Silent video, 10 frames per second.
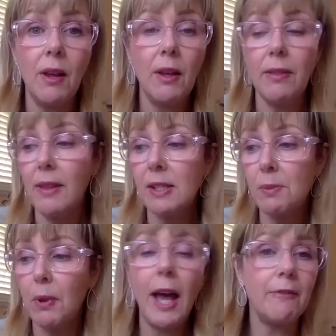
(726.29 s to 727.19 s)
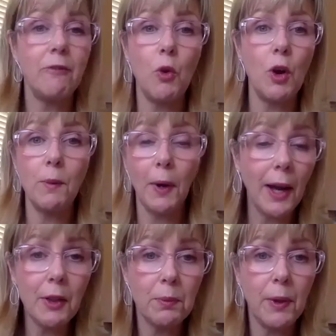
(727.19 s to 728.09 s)
this platform or
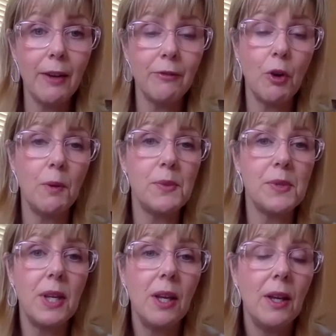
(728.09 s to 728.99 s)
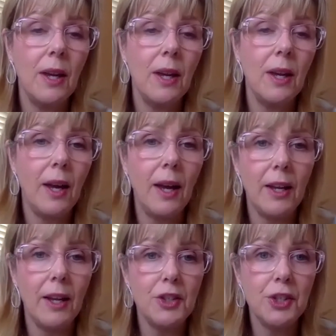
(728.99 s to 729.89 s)
other platforms
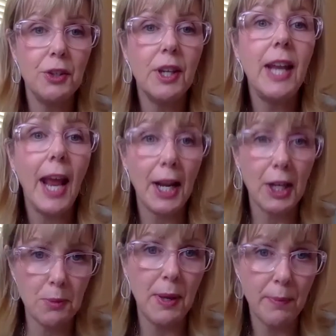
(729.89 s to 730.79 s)
to connect people?